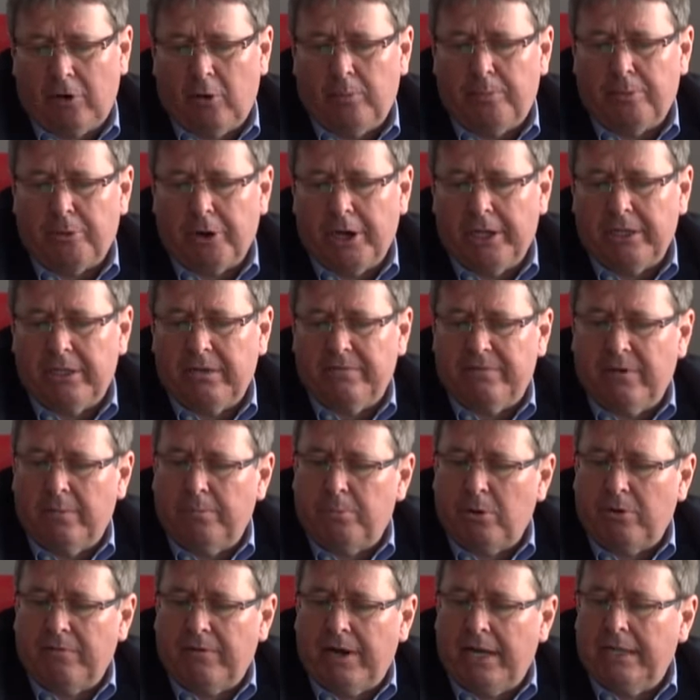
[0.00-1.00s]
operative,
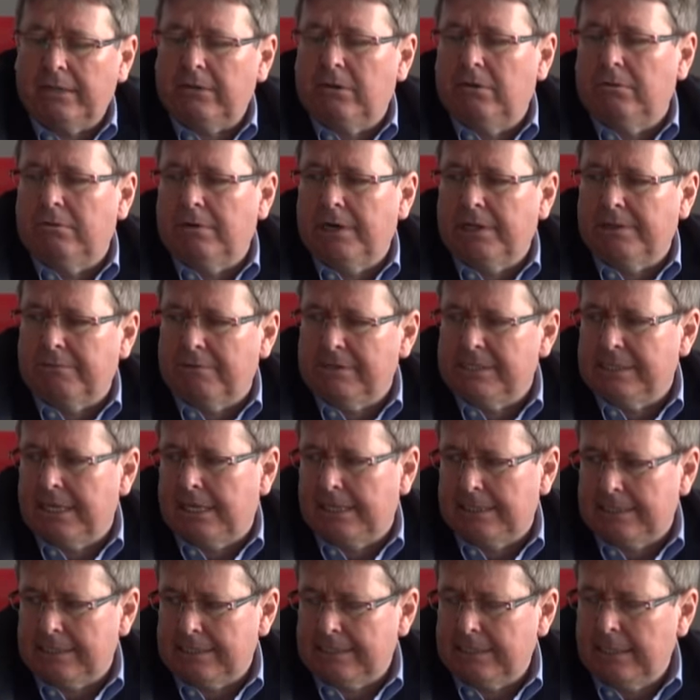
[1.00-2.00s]
and provide concrete
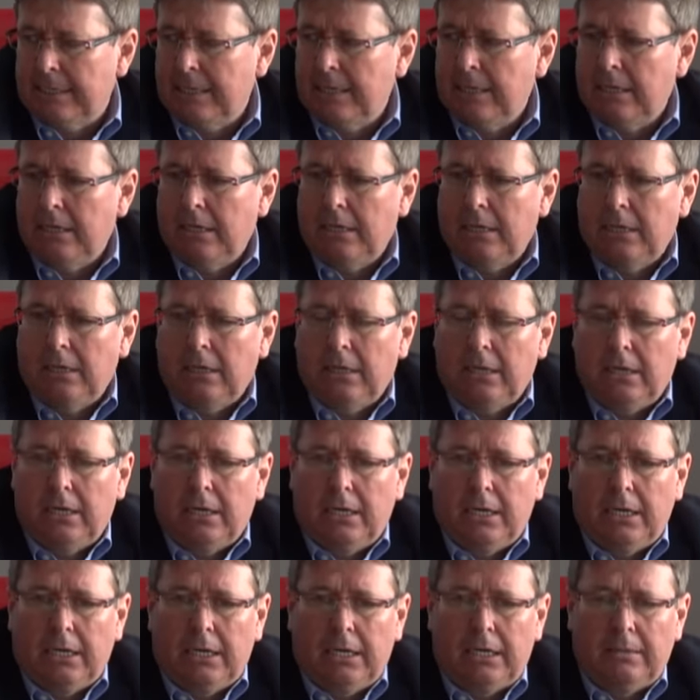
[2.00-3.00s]
results.
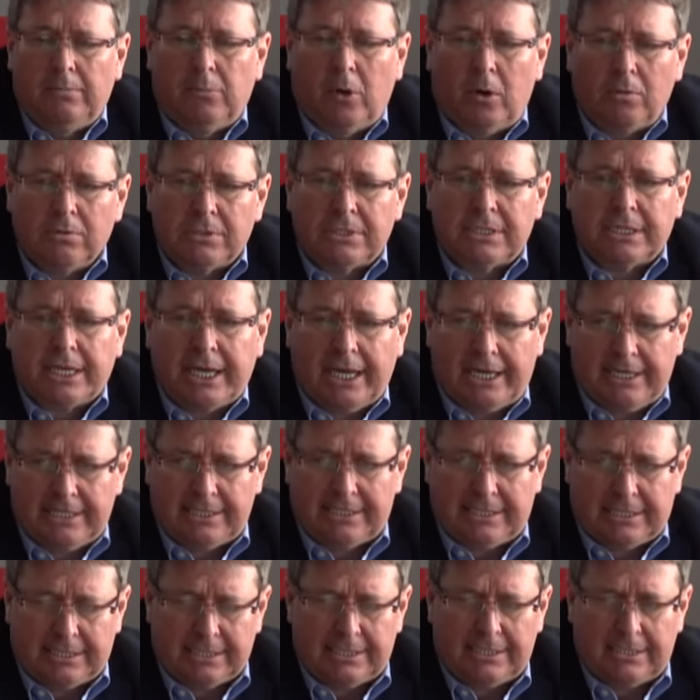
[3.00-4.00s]
In most
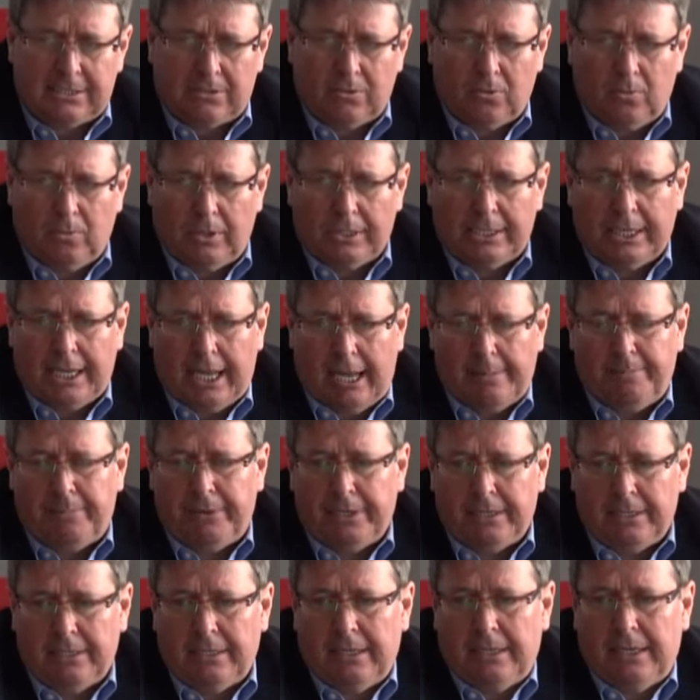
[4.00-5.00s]
cases, what
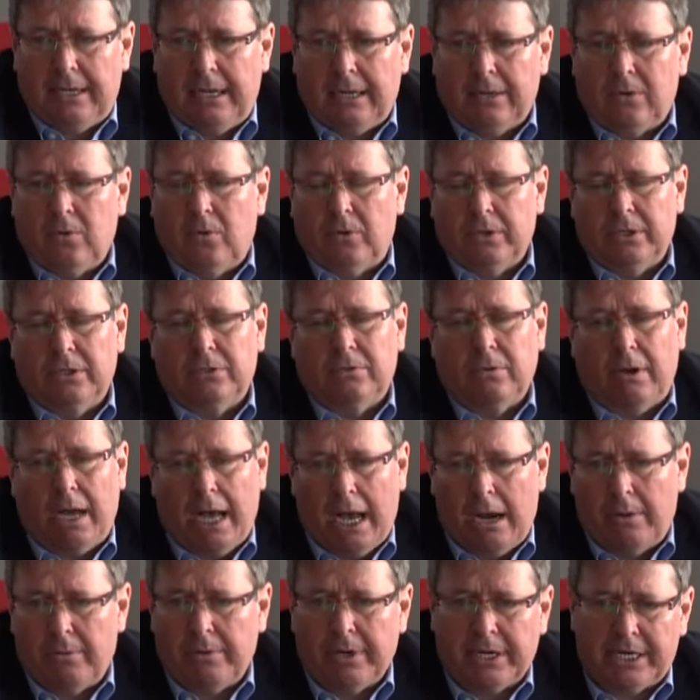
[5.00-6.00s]
happened, according to
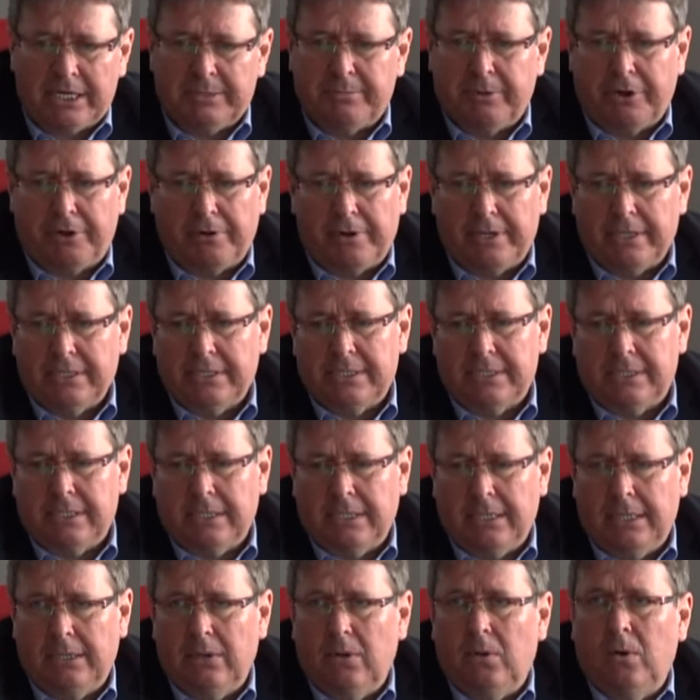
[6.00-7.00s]
our experience,
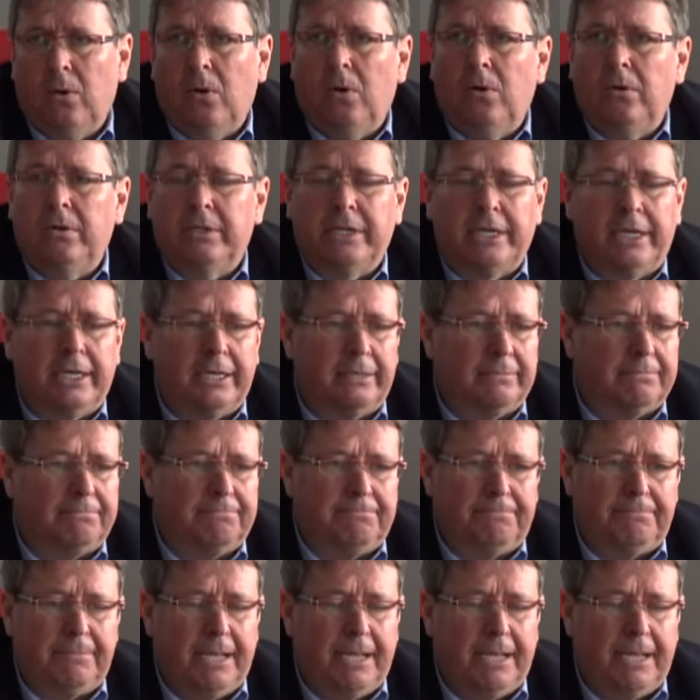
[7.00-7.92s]
in most